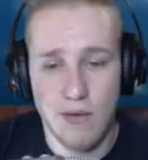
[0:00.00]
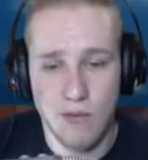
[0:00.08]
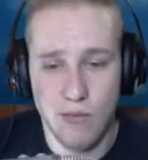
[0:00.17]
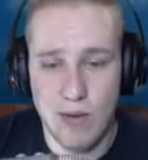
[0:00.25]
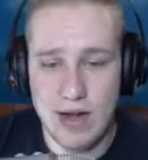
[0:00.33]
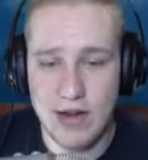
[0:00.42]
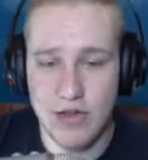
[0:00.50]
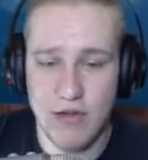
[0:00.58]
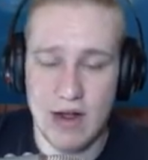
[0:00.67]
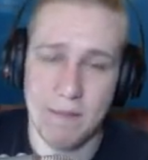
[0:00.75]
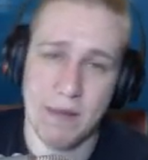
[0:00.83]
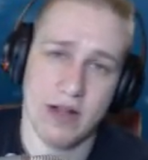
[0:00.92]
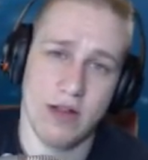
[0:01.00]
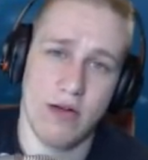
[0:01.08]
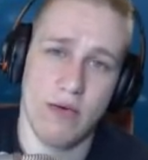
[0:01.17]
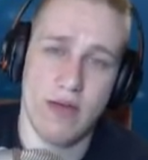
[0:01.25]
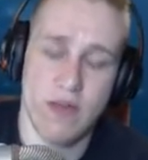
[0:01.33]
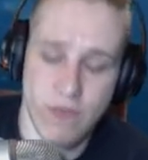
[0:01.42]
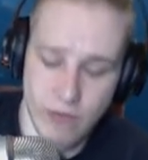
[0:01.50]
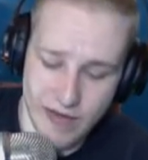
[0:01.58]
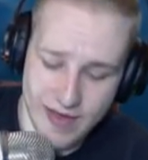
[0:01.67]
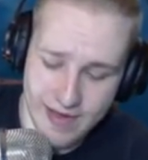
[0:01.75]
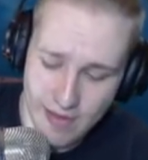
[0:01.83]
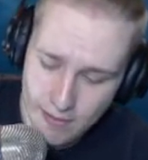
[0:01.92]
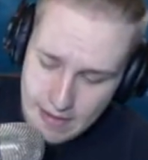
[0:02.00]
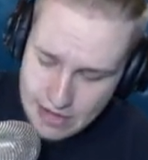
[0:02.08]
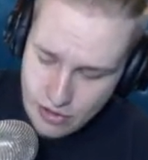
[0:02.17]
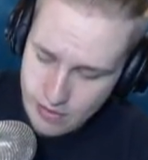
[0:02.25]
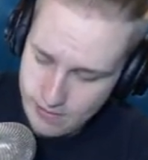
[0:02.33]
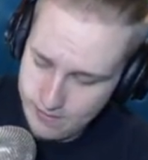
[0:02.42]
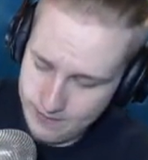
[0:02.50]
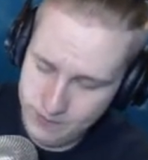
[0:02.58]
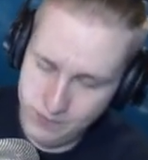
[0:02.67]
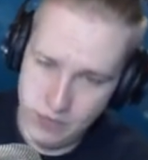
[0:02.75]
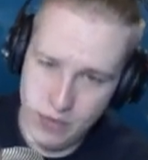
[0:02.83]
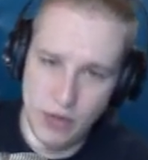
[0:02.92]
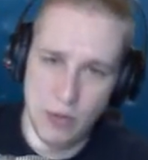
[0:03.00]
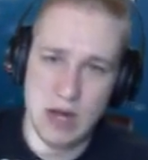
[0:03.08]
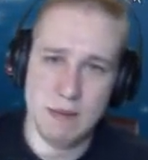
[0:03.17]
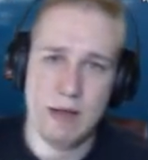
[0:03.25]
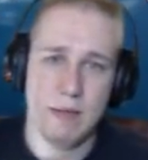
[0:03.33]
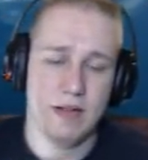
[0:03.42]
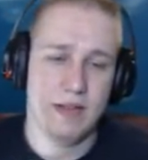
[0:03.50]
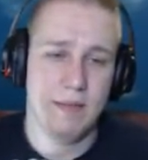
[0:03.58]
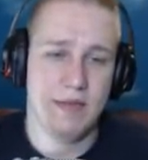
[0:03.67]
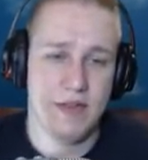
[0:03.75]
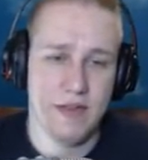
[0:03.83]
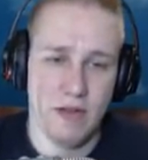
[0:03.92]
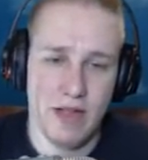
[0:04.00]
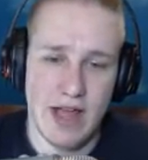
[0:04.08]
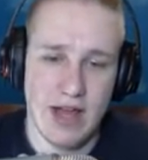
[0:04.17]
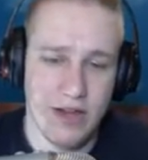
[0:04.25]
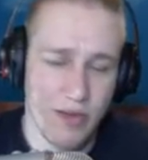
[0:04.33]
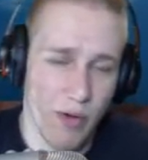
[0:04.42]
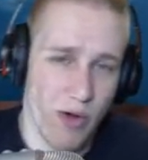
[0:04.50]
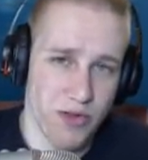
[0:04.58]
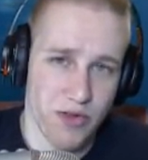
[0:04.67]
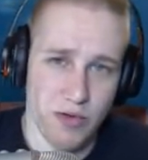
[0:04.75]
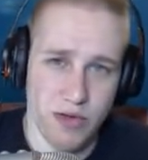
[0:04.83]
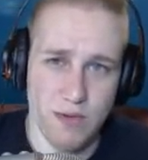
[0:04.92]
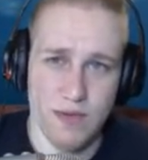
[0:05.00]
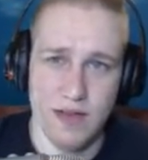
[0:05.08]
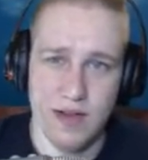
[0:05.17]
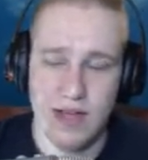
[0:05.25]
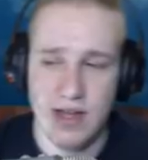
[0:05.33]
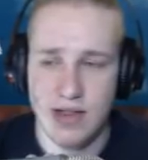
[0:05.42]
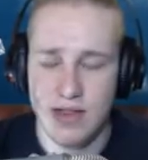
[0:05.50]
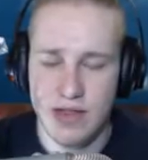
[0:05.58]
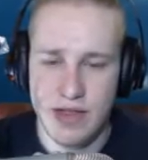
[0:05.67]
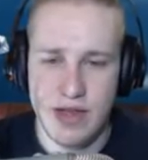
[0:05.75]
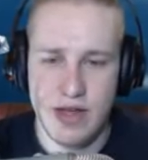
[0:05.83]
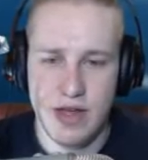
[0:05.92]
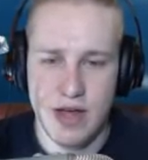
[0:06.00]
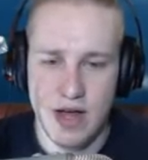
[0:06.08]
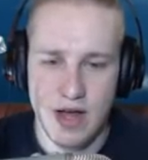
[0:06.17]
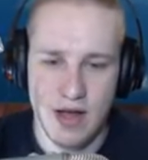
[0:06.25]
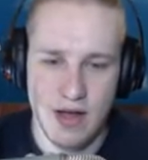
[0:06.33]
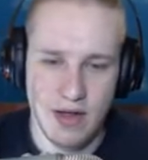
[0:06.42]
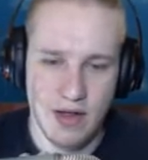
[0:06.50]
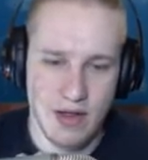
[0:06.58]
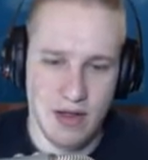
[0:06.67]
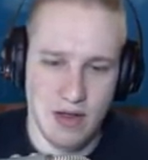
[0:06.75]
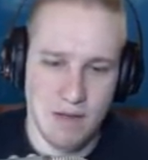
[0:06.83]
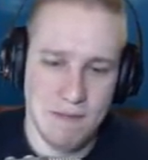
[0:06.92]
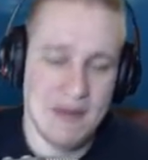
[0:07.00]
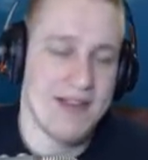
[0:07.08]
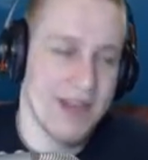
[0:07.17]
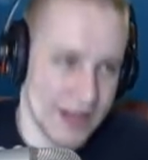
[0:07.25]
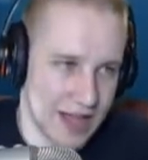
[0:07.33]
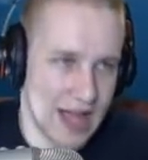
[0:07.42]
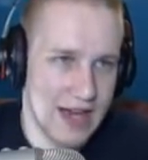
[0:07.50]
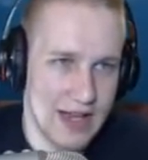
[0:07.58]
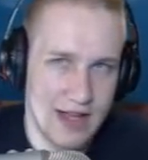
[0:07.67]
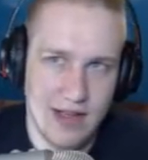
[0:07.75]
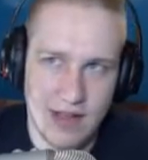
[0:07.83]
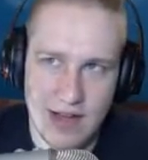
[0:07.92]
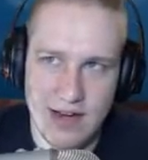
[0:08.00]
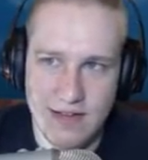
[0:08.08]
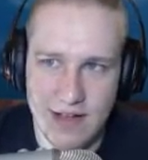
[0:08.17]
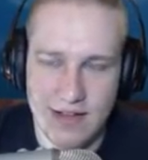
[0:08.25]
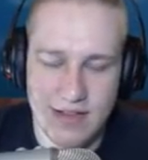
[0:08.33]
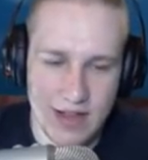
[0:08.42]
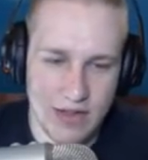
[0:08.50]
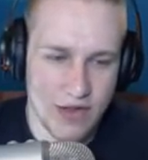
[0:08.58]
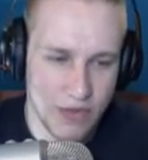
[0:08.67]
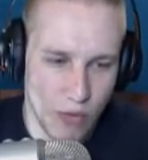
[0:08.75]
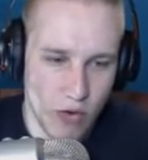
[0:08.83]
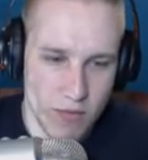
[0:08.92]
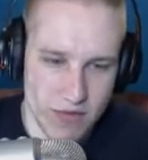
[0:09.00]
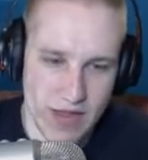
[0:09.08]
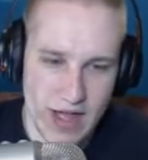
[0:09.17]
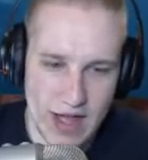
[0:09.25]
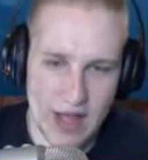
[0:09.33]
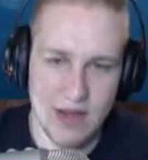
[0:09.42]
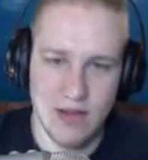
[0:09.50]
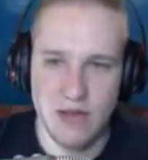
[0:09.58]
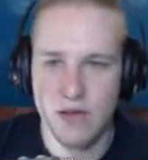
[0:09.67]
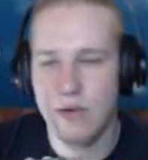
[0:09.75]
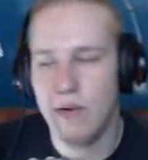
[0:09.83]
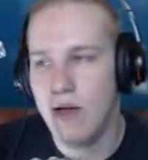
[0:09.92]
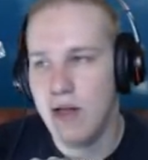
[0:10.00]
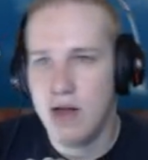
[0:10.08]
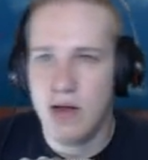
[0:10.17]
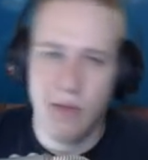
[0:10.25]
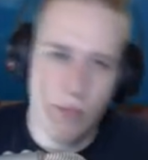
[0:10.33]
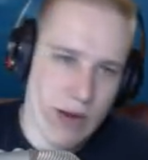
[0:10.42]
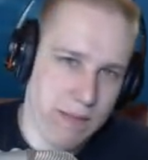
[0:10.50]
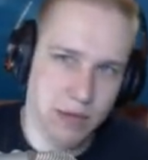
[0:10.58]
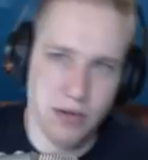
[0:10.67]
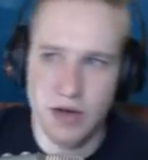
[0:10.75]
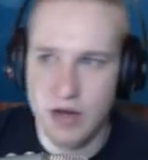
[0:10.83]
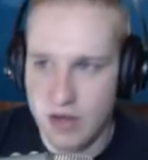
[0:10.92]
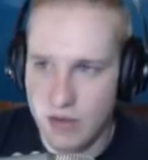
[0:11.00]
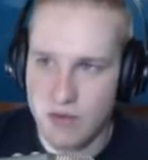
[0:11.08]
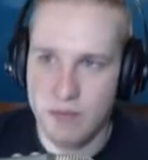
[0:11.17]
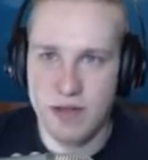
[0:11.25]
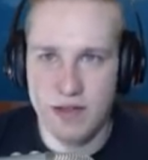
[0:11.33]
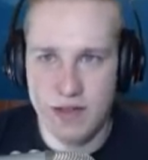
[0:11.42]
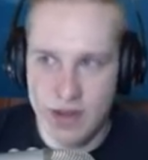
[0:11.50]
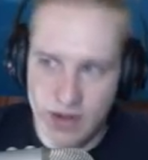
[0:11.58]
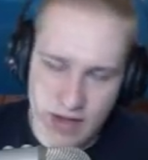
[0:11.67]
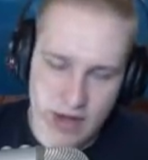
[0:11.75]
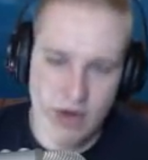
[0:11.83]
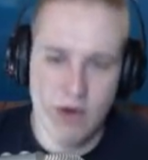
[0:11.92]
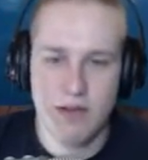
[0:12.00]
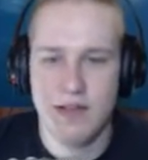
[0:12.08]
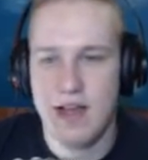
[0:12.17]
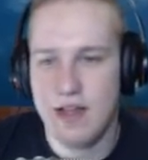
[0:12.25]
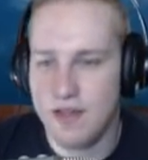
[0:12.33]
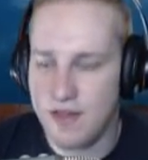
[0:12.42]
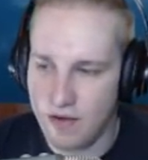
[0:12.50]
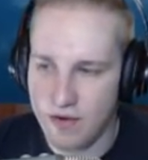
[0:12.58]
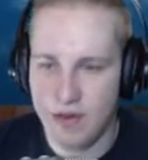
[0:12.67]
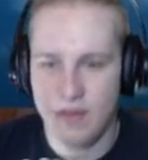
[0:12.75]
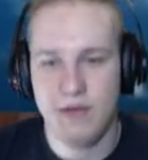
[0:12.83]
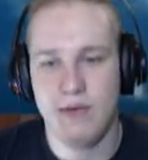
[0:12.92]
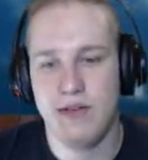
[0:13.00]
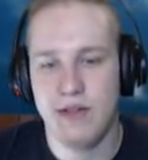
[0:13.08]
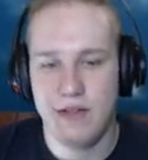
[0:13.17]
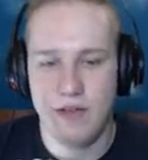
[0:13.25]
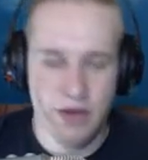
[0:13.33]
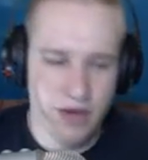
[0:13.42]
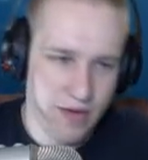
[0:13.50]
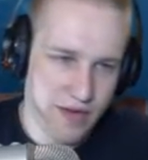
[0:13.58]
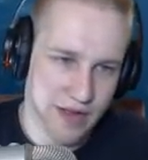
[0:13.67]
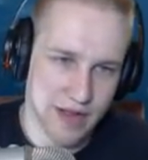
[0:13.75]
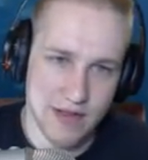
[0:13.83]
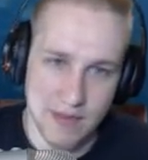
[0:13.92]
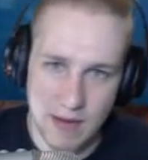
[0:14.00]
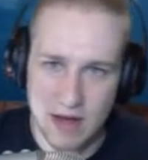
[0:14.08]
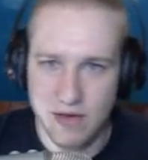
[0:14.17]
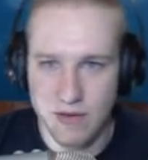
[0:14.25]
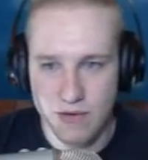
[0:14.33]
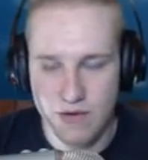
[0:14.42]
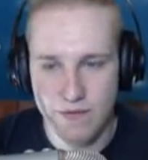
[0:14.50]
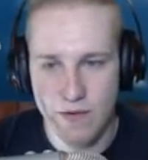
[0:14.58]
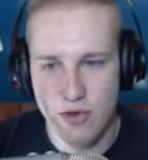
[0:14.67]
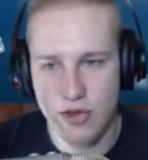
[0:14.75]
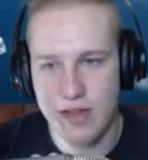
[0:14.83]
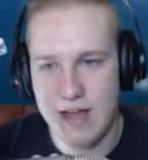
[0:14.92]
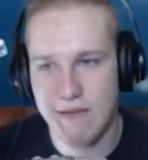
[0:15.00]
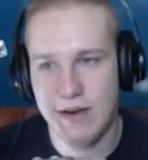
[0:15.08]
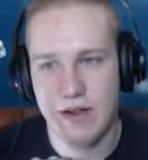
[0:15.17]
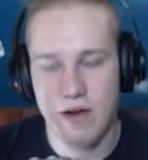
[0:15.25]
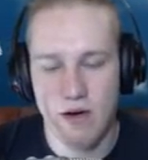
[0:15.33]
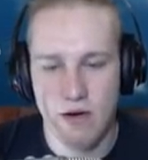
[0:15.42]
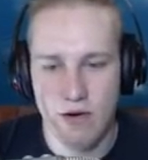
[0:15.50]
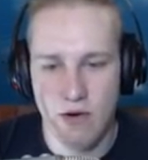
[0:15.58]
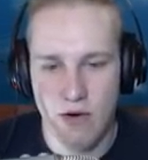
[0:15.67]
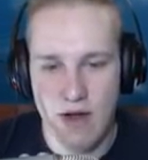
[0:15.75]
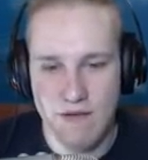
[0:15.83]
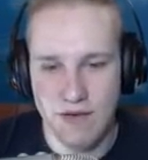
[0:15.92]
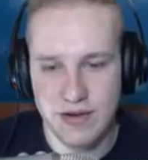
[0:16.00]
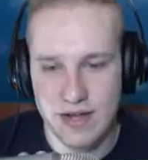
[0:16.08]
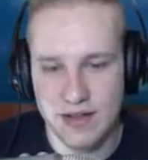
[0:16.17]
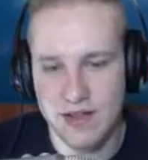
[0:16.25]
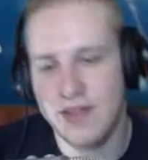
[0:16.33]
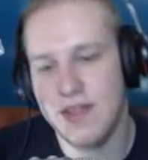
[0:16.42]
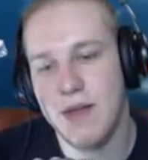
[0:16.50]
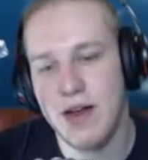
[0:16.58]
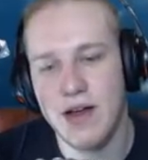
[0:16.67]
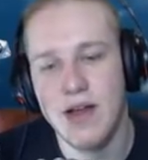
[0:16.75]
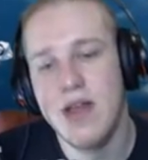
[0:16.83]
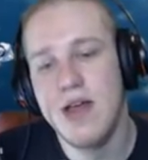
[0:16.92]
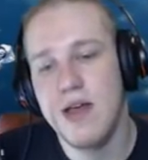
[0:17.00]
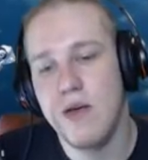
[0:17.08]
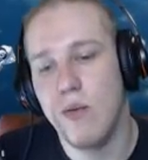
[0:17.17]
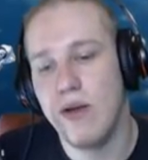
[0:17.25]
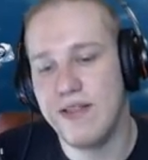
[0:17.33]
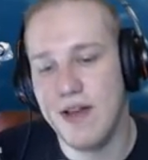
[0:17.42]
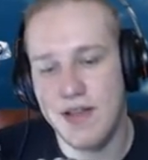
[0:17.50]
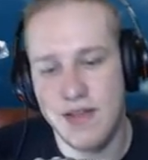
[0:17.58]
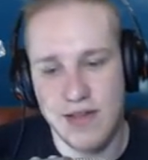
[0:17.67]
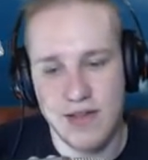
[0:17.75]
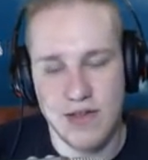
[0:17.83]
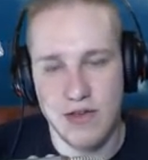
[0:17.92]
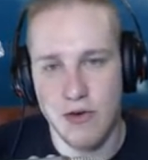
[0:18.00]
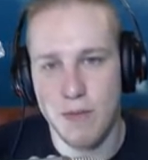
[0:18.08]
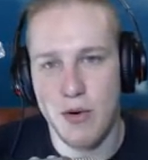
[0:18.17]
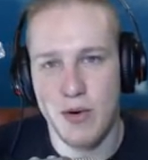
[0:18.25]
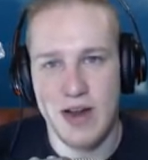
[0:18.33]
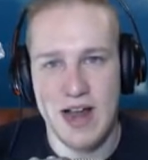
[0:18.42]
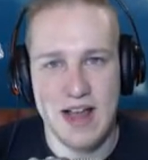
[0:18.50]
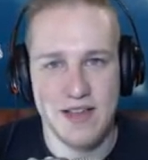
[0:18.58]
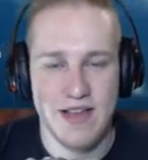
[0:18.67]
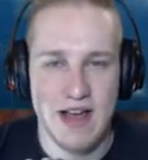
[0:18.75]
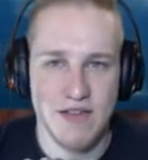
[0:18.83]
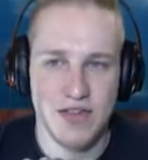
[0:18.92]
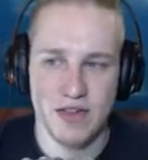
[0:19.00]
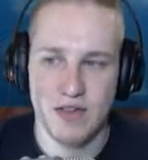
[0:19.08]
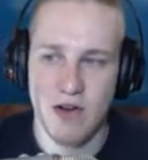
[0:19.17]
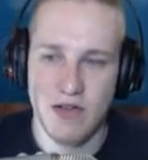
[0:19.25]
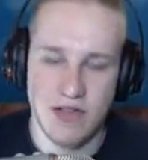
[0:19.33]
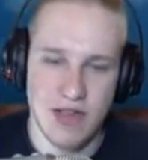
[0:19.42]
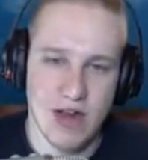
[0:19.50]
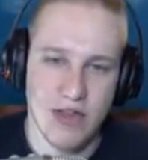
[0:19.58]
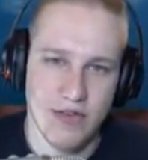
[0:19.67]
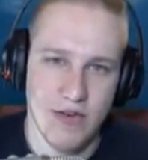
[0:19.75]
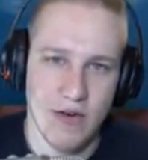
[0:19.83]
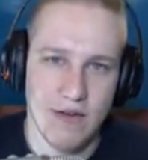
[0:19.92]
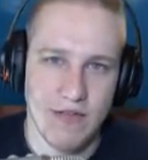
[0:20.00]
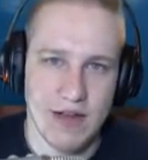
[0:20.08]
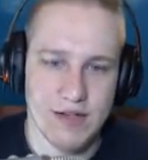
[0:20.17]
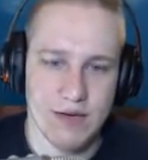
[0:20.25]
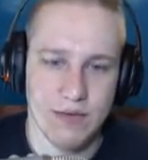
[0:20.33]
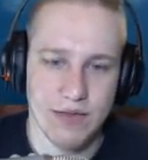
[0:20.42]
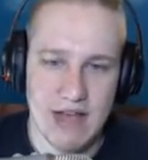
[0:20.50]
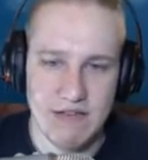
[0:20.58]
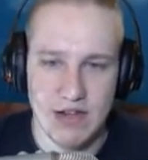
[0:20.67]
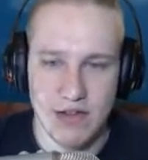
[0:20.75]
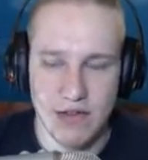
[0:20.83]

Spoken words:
Ready to Strike Piccolo is for the cell matchup. You want to be able to limit the cell hand. You also use it in the basically any deck that swarms the hand. So Red-blue, you're going to use it because they get a lot of cards in hand. Cell, you're going to use it. You're going to use it against Zamasu. So virtually every card, or every deck that's in the meta, what it does is your opponent has to have 6 cards at the end of their turn. If they don't, they have to